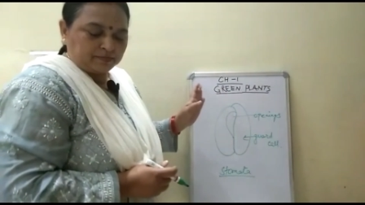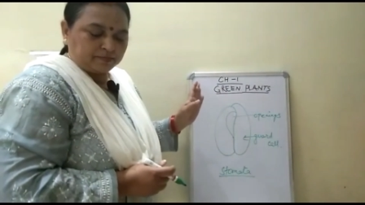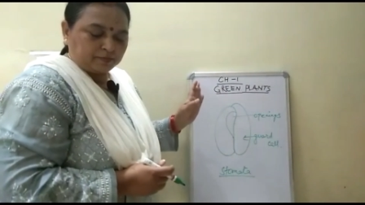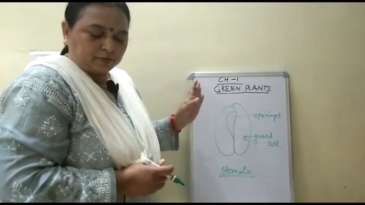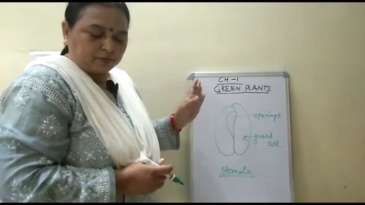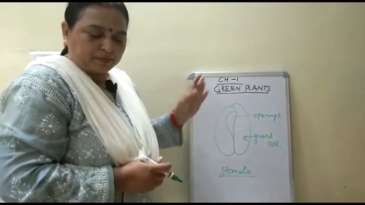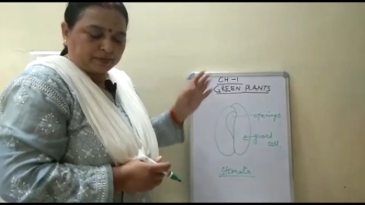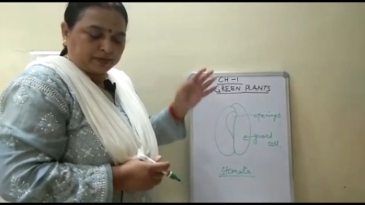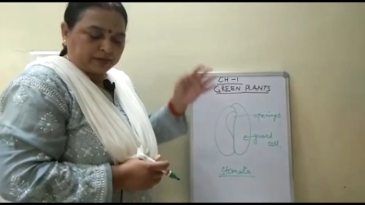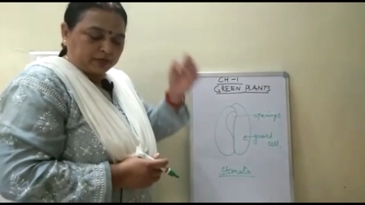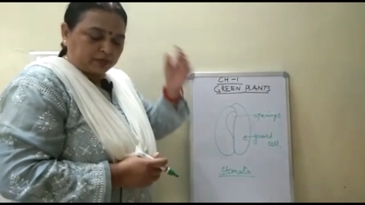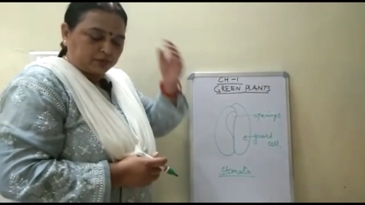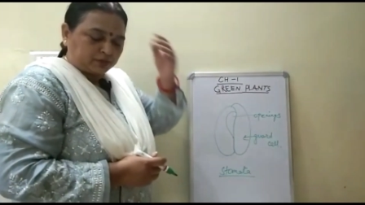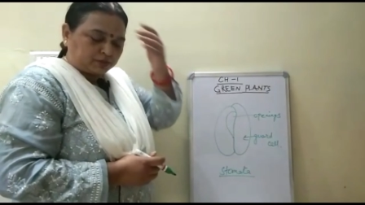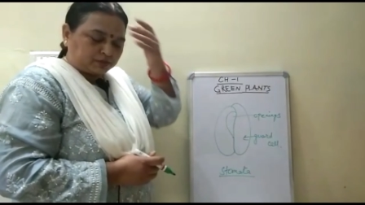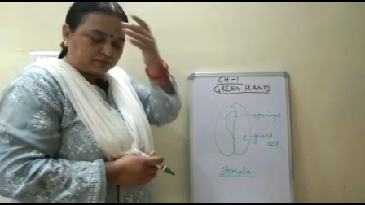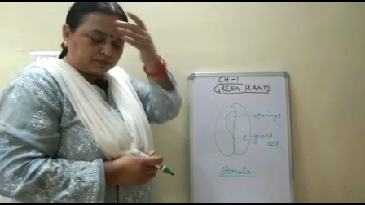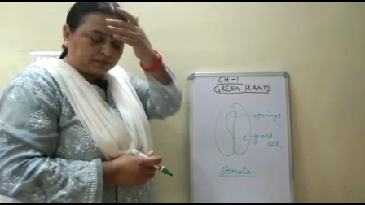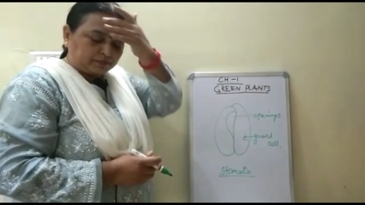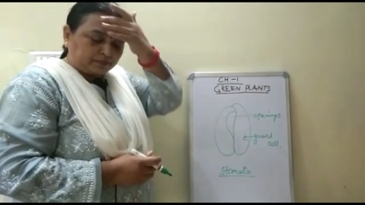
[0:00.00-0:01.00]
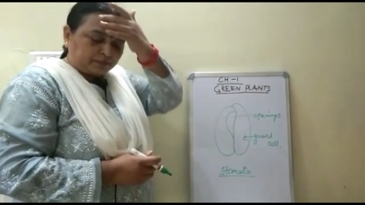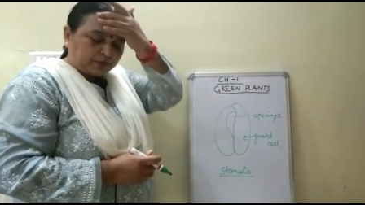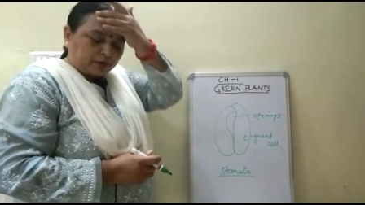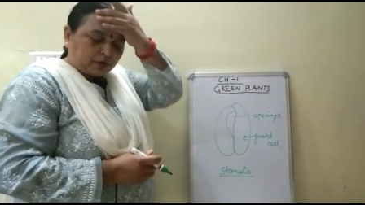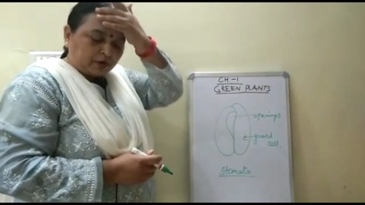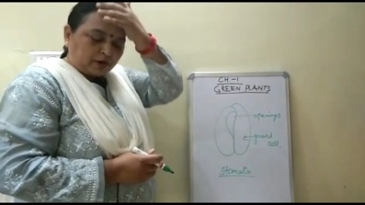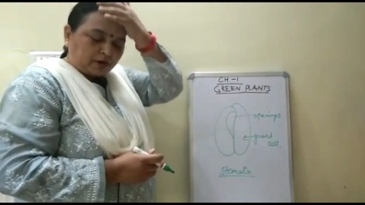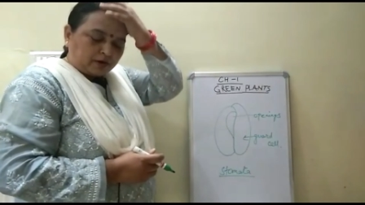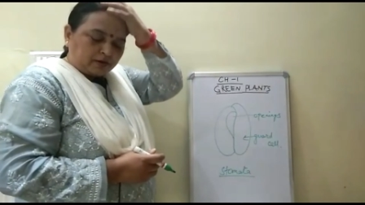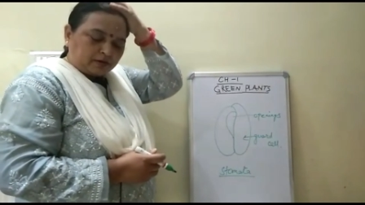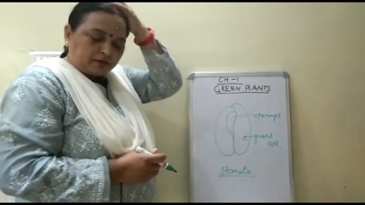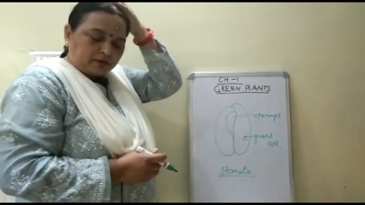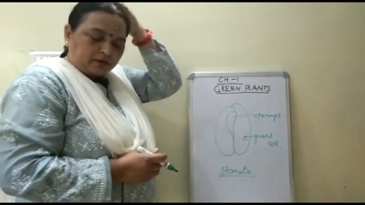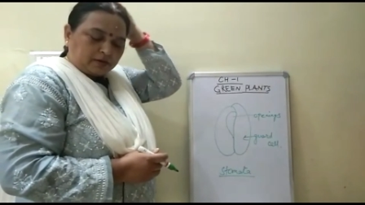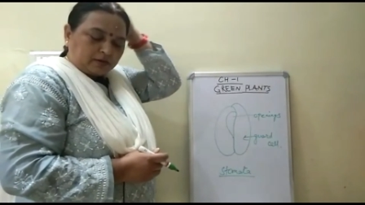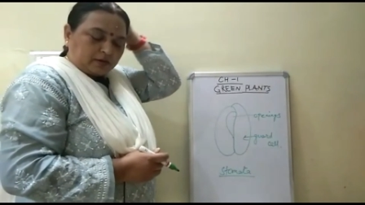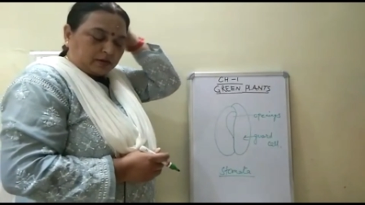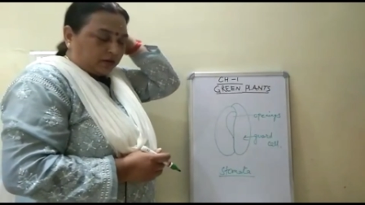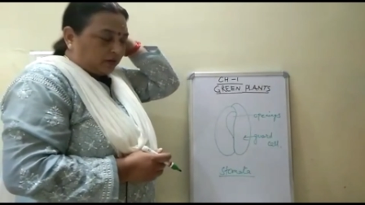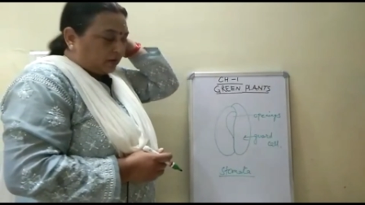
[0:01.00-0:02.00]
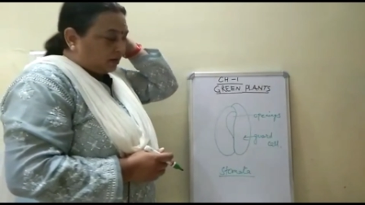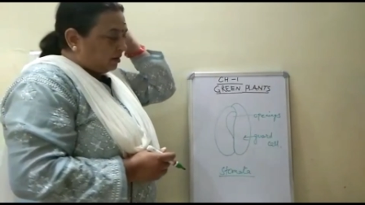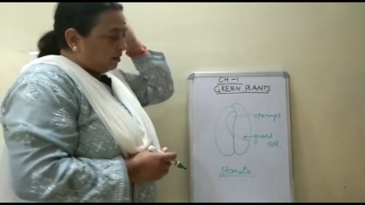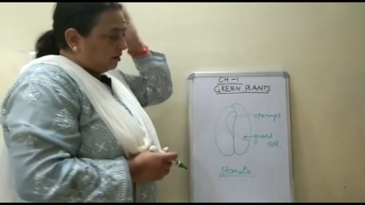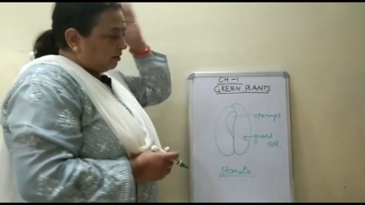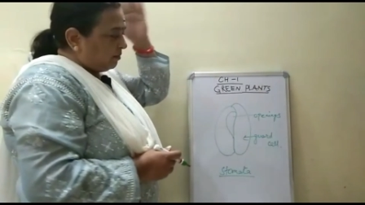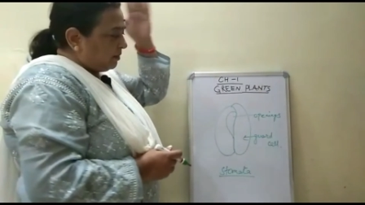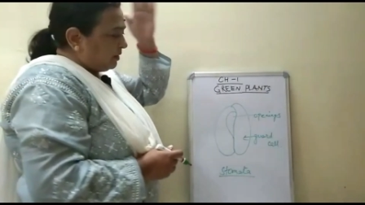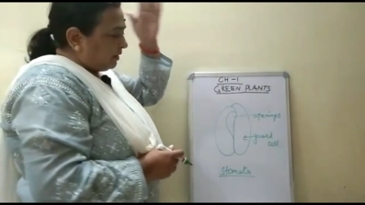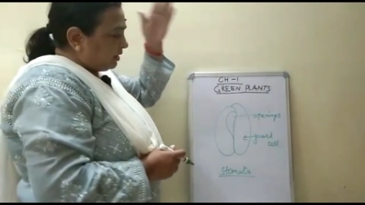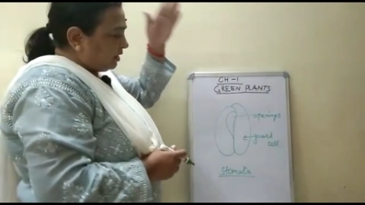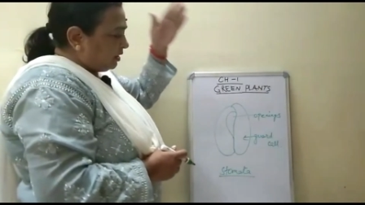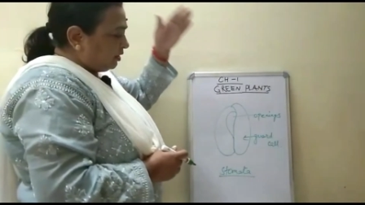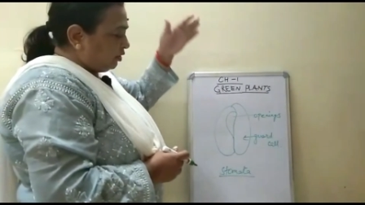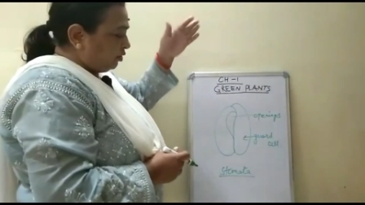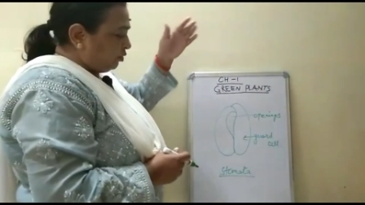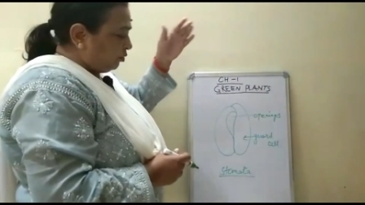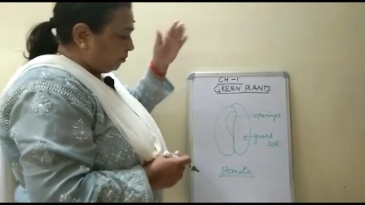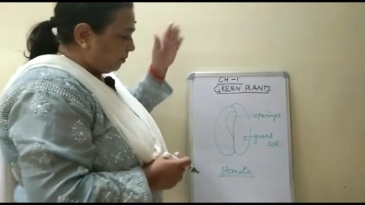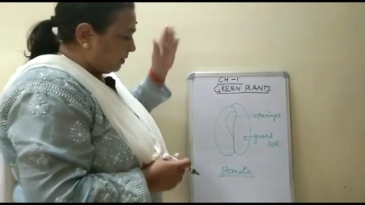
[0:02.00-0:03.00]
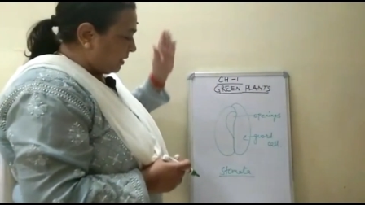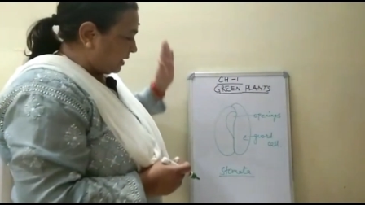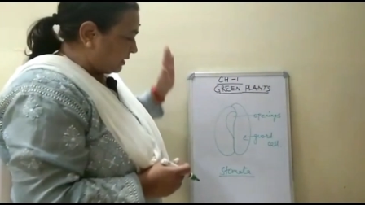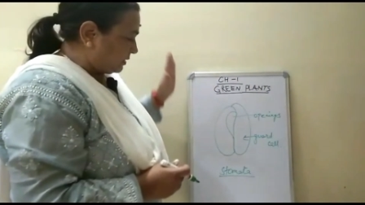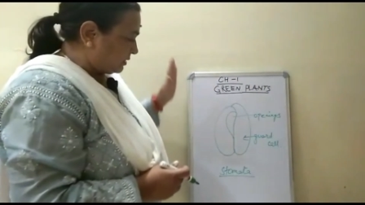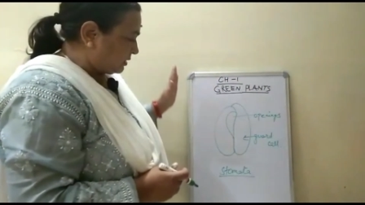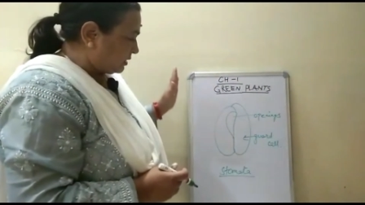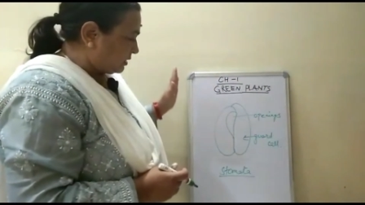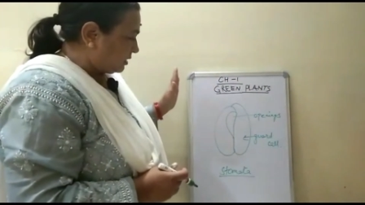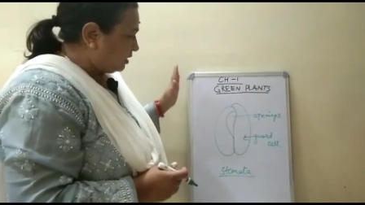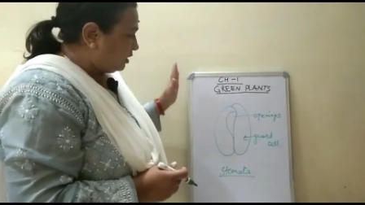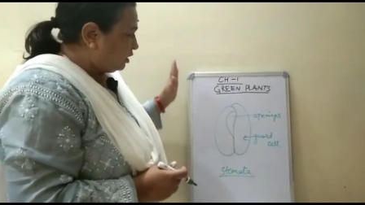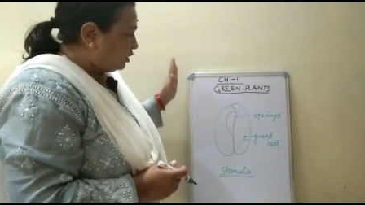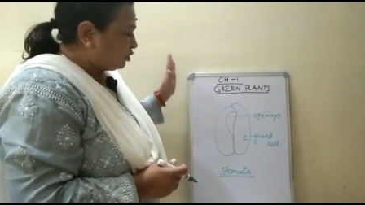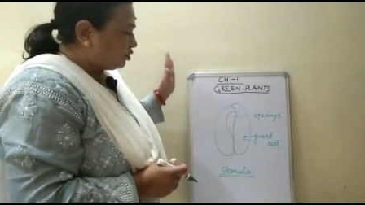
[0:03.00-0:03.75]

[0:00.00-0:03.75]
propagation or making new plants.